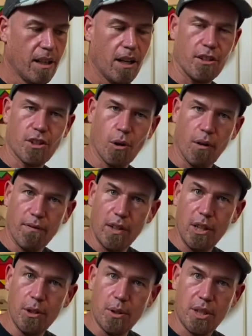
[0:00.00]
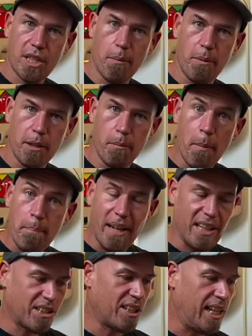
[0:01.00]
I sort of lose some of the
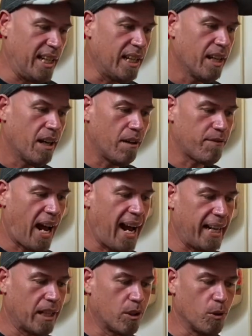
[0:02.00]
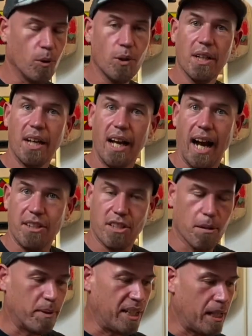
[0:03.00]
mobility of that ankle and
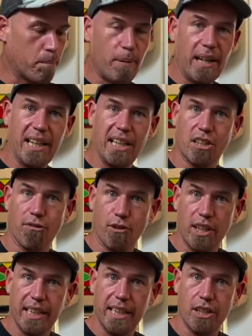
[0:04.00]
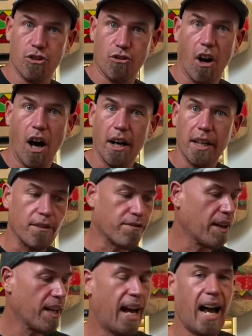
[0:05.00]
some of the ability to really
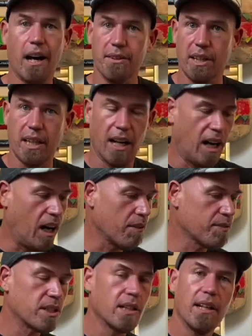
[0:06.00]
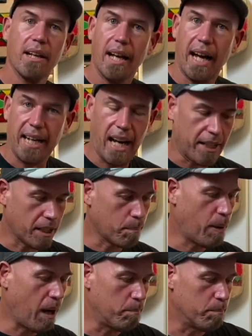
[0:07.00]
drive out of the calves and out of the
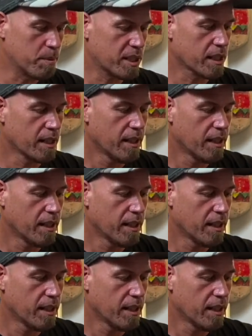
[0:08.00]
pumps.